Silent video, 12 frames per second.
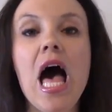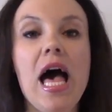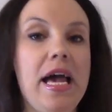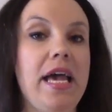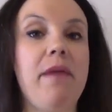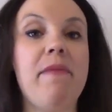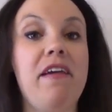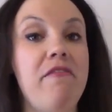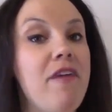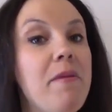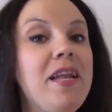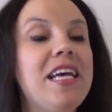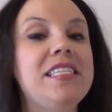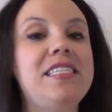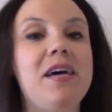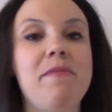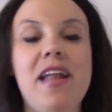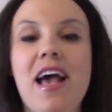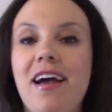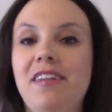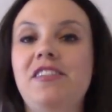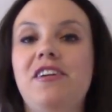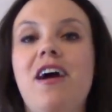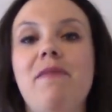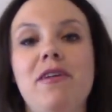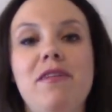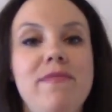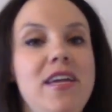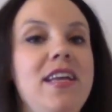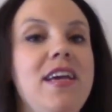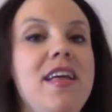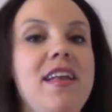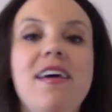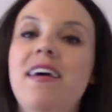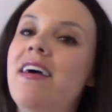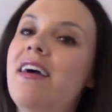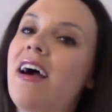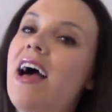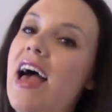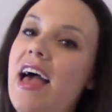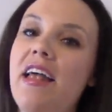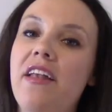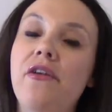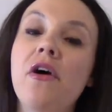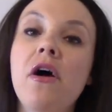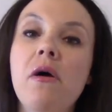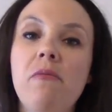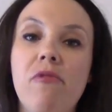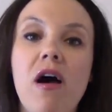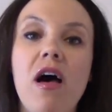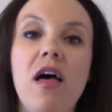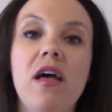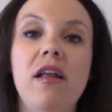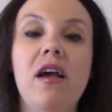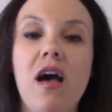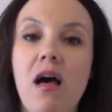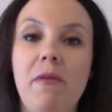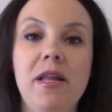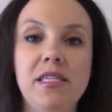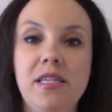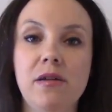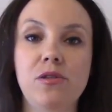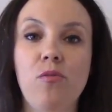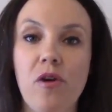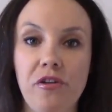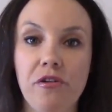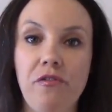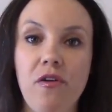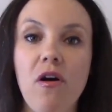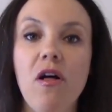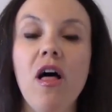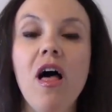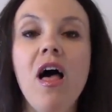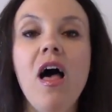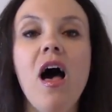I'm a feminist, I'm an actor, I'm a comedian, and broad comedy sounds wonderful.